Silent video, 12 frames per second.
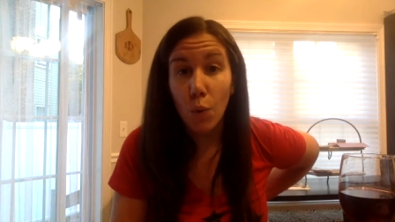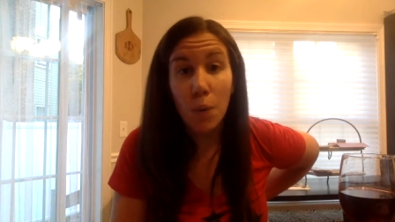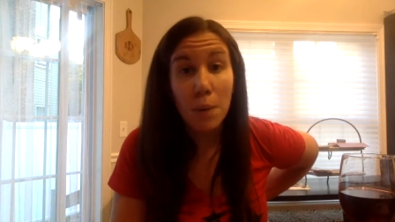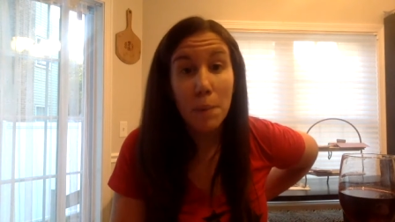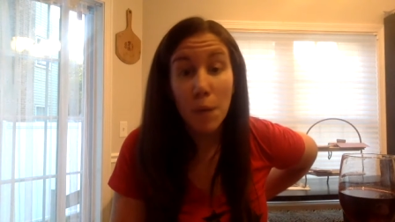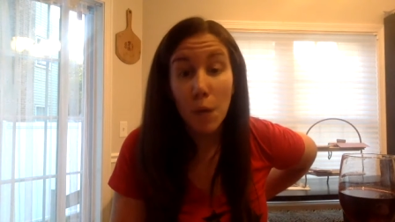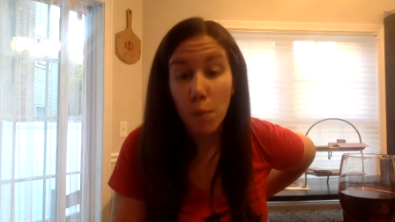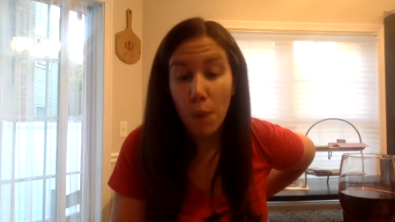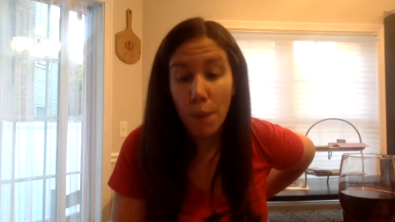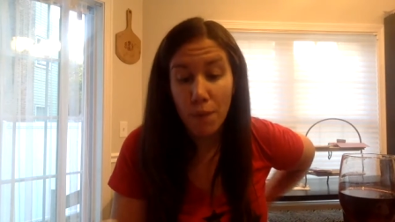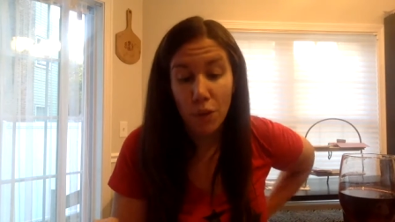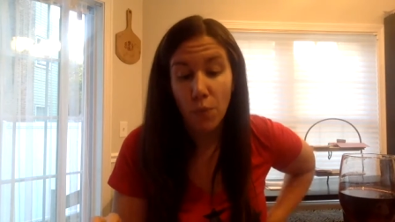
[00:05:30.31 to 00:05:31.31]
We meal
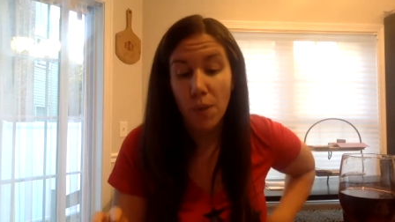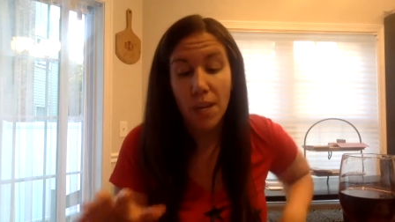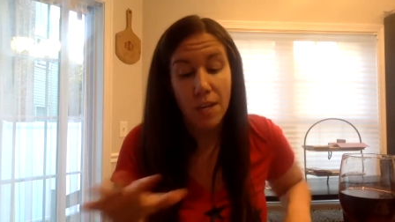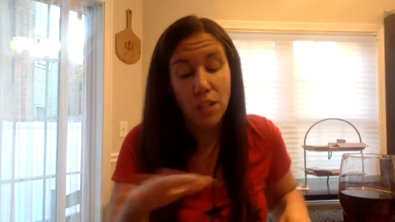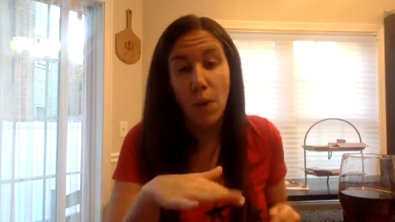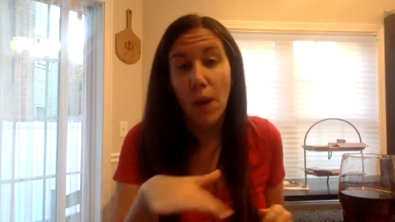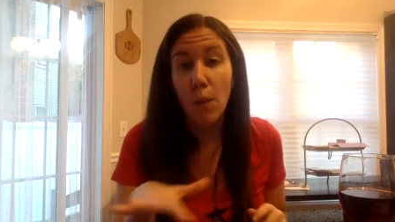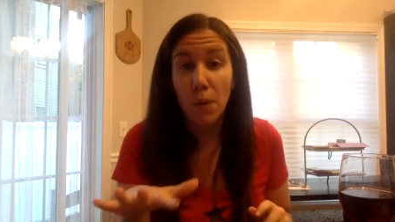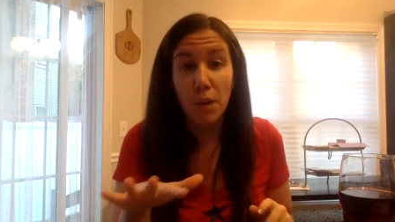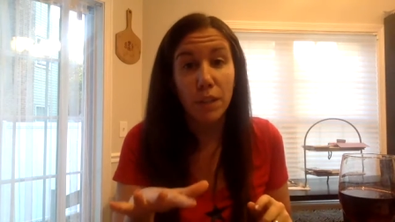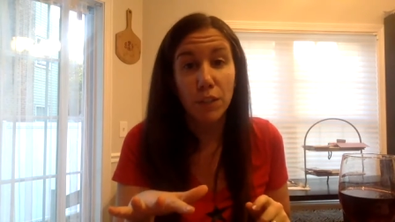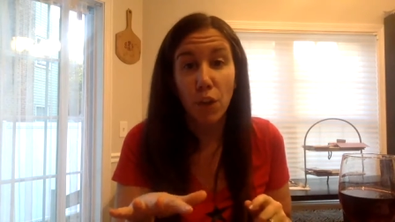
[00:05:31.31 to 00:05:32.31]
prep for the week, so we
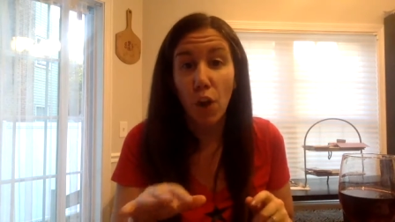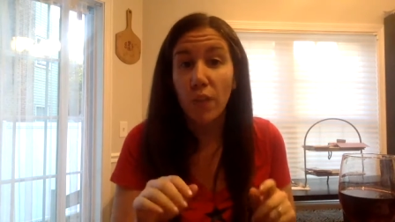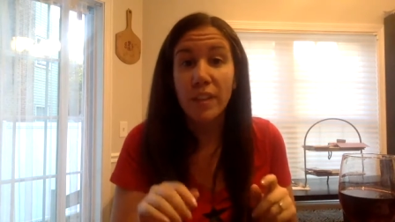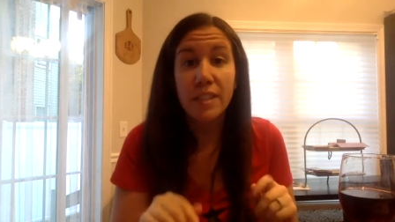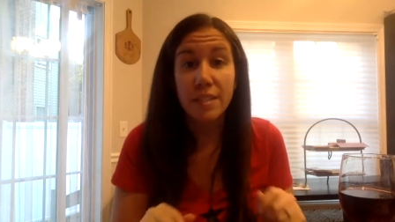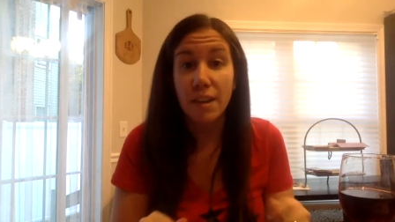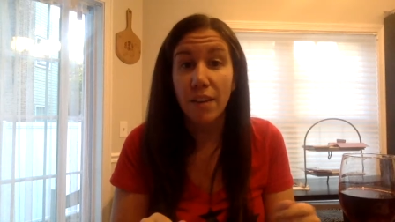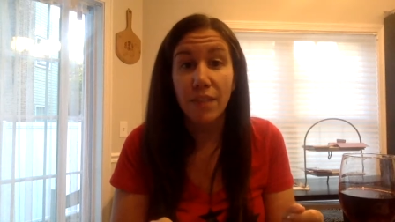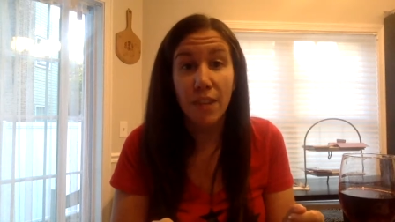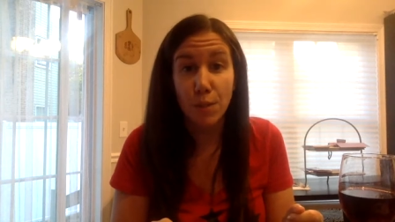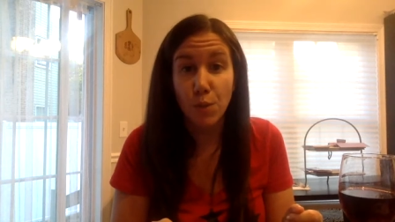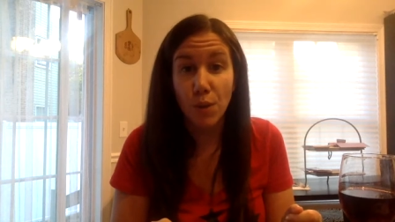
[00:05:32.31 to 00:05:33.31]
grilled all this stuff
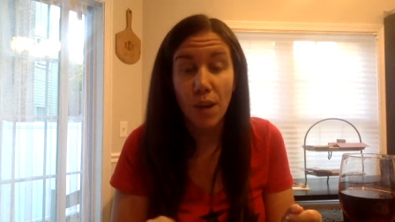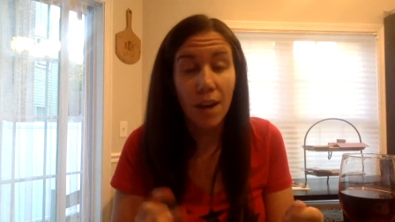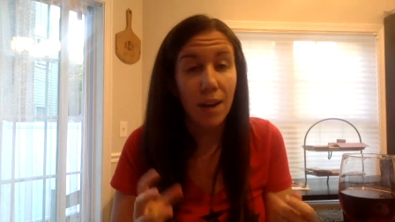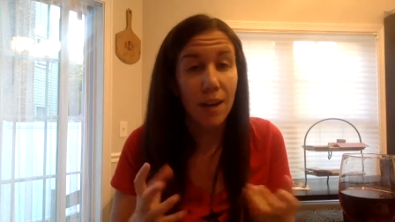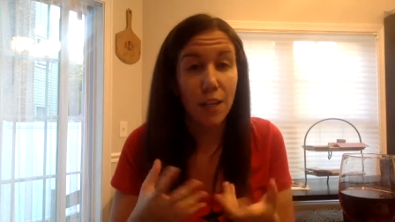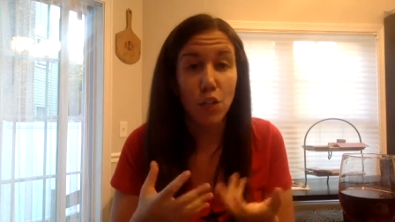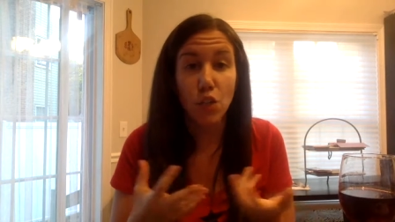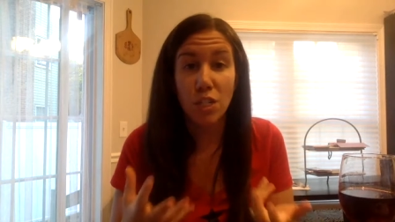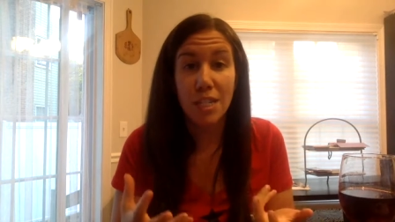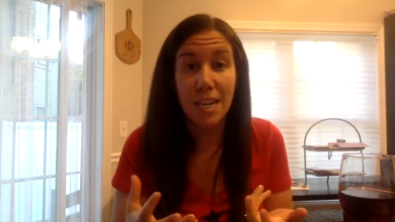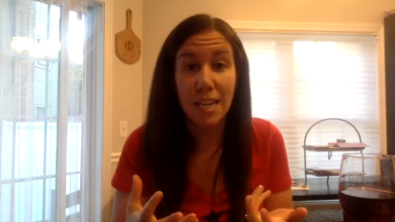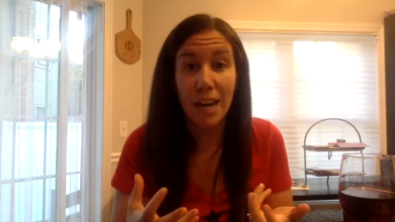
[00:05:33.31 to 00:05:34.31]
yesterday and I can just
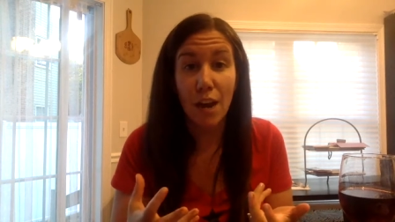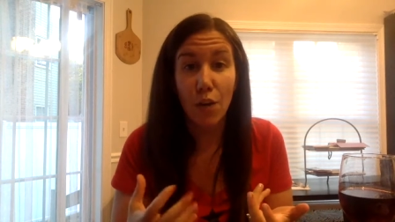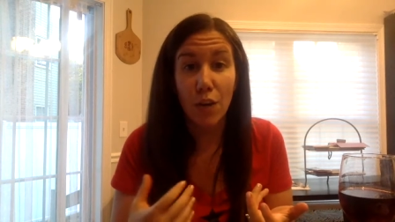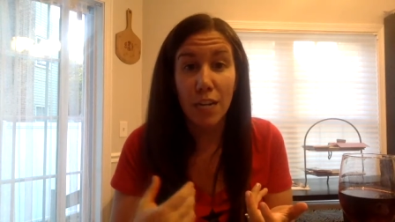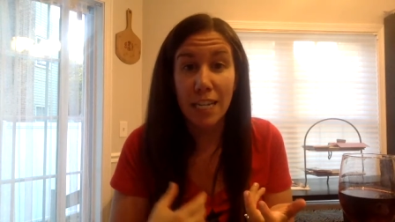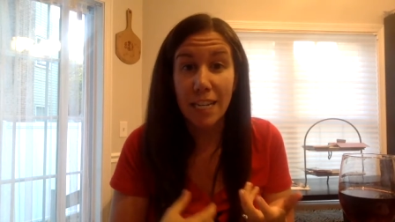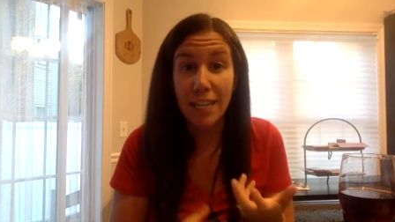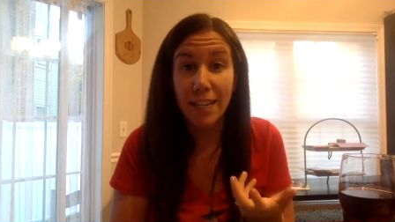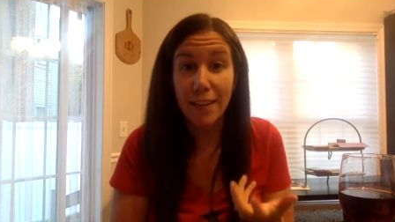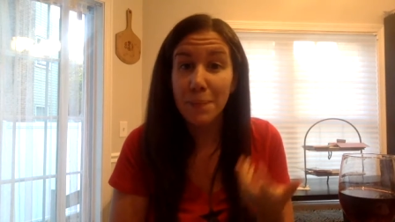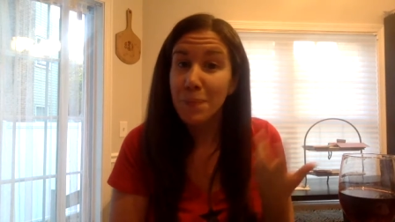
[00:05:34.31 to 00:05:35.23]
take it out and eat it.